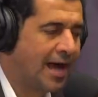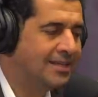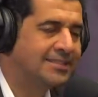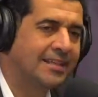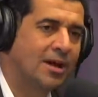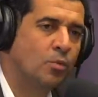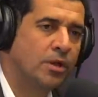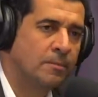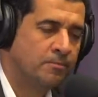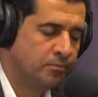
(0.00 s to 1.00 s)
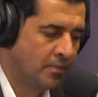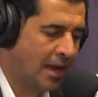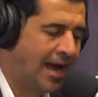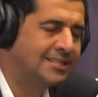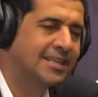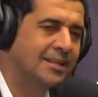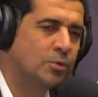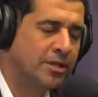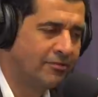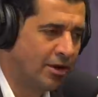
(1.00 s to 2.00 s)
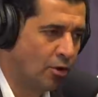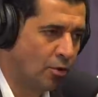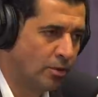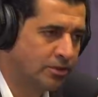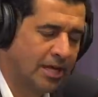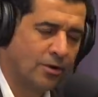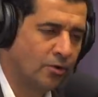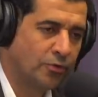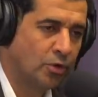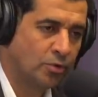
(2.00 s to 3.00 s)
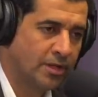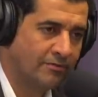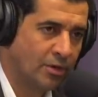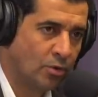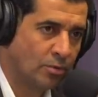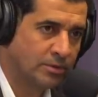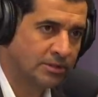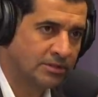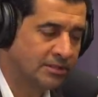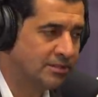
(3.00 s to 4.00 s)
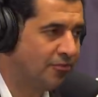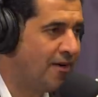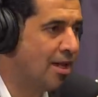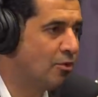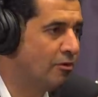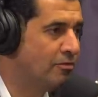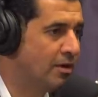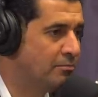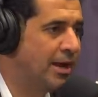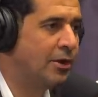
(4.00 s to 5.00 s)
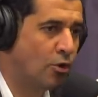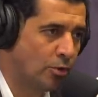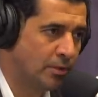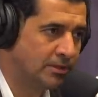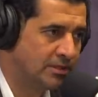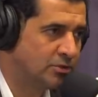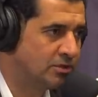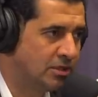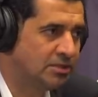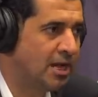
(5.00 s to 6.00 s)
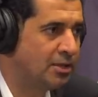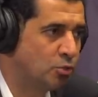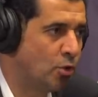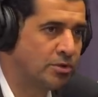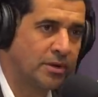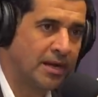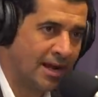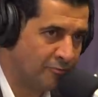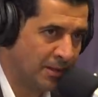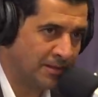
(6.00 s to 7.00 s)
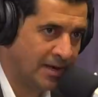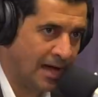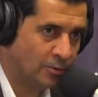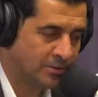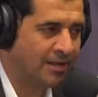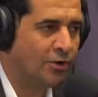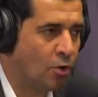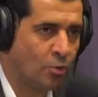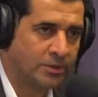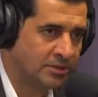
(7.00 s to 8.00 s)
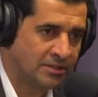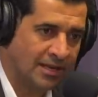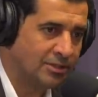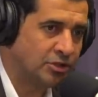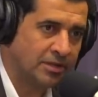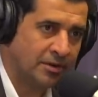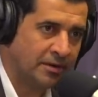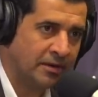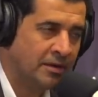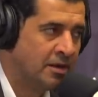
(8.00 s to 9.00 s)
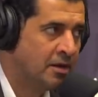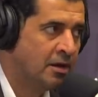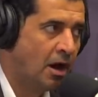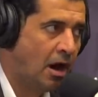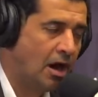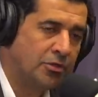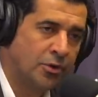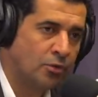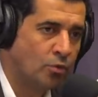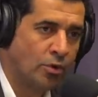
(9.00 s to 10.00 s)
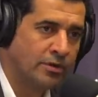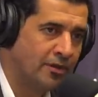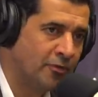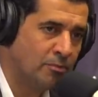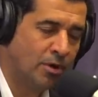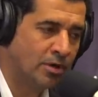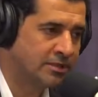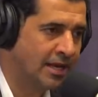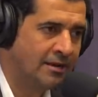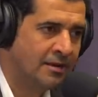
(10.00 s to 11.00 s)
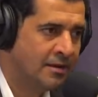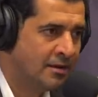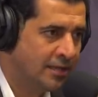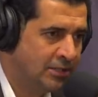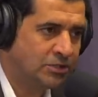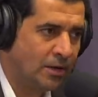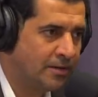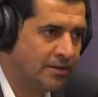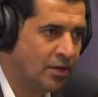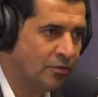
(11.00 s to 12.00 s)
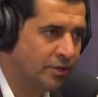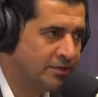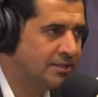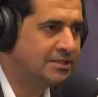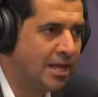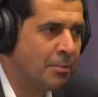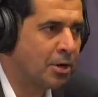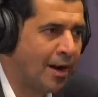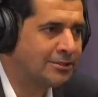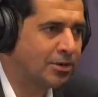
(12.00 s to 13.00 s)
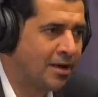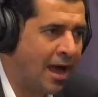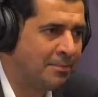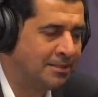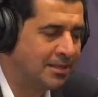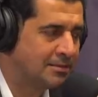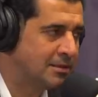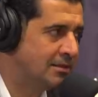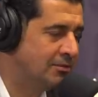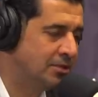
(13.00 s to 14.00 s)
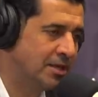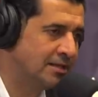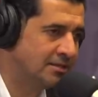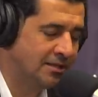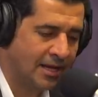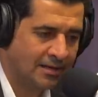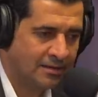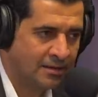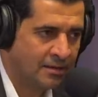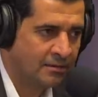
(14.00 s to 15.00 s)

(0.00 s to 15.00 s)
Look, you respect other people's opinions. I sat down with David Horowitz. I don't know if you know who David Horowitz is. He's the father of Ben Horowitz. His son is worth $3.5 billion. David Horowitz is a legendary author, wrote different books, and he started the interview, these Democrats are commies. I said, David, you can't say that.